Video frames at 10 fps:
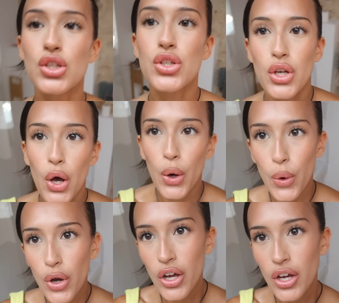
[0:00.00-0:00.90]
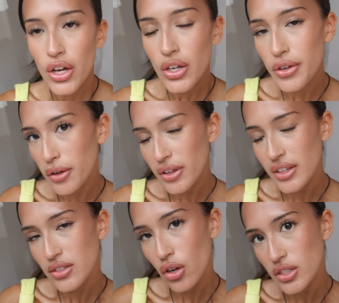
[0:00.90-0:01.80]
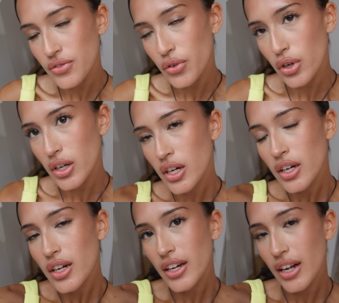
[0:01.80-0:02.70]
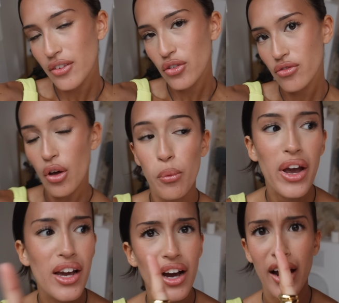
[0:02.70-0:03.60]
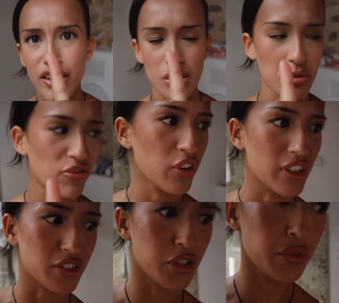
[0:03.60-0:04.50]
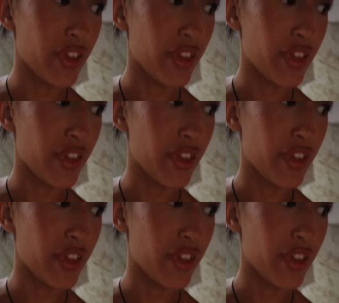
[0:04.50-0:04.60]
So, you know that this calls for an iPhone vlog. Wait, actually, before I do